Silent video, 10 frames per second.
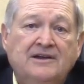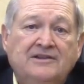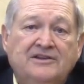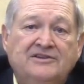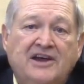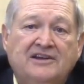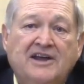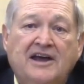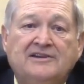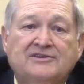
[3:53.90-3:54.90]
The
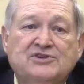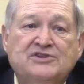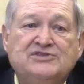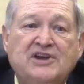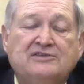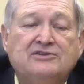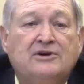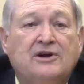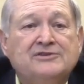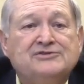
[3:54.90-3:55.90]
technology
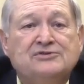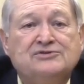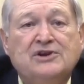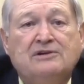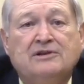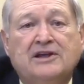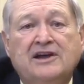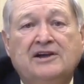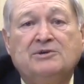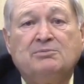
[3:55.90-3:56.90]
sector also
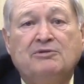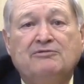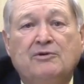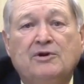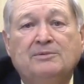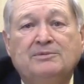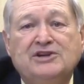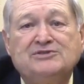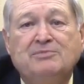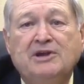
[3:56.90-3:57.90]
generally underperformed
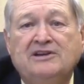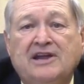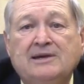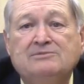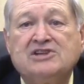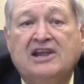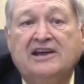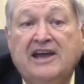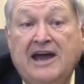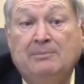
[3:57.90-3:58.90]
as big names
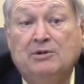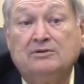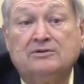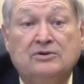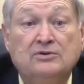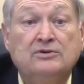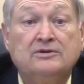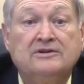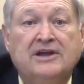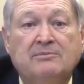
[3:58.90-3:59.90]
like Apple,
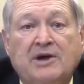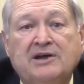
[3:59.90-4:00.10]
Google, and